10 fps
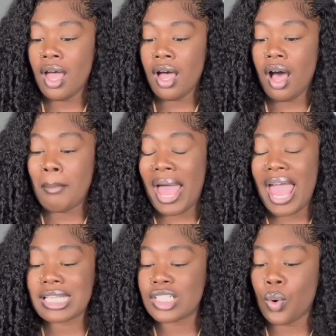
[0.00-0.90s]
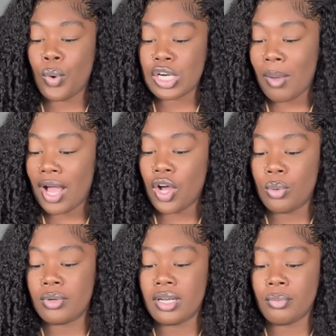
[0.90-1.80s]
I asked her, where do I go
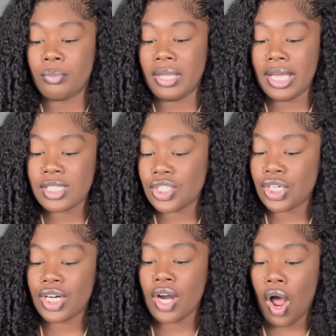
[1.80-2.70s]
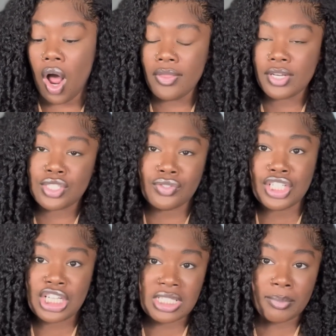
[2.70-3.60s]
when we enter? All of the
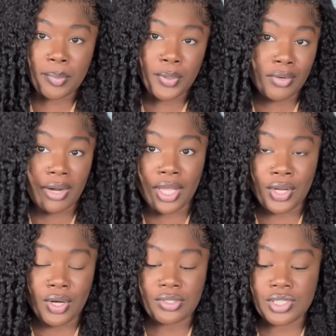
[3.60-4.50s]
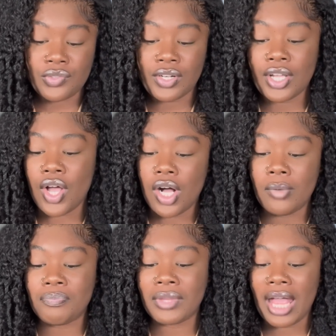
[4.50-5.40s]
screenshots, I'm gonna put it right here on the screen, y'all.